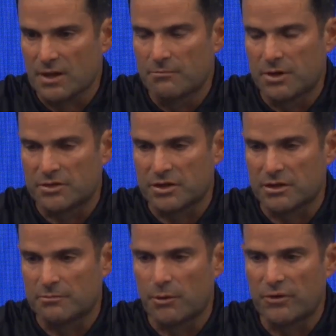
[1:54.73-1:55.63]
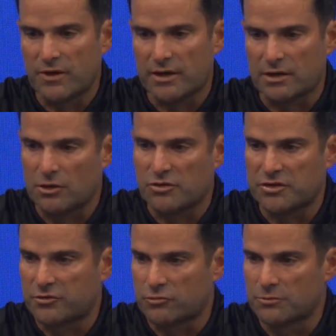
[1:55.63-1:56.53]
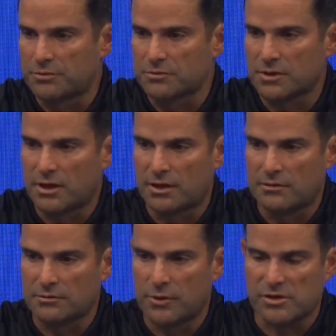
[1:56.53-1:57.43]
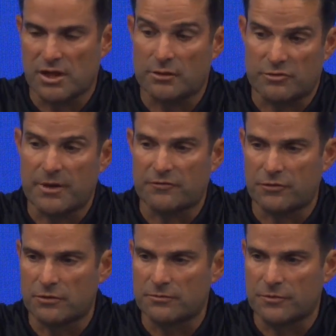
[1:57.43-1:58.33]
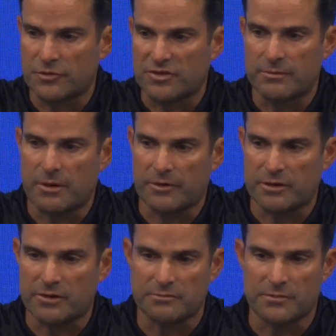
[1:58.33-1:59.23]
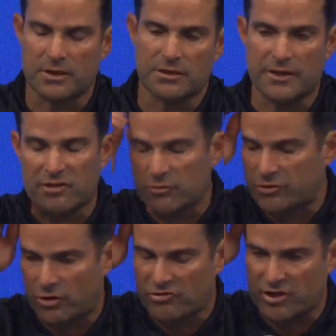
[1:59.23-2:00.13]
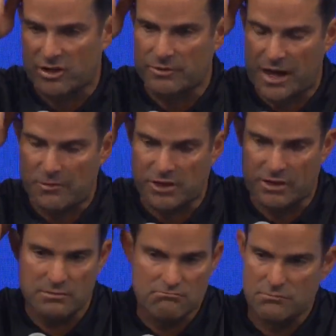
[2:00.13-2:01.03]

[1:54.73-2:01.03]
But we've got a close-knit group who has a lot of respect for the team coming in next week to our stadium in App State,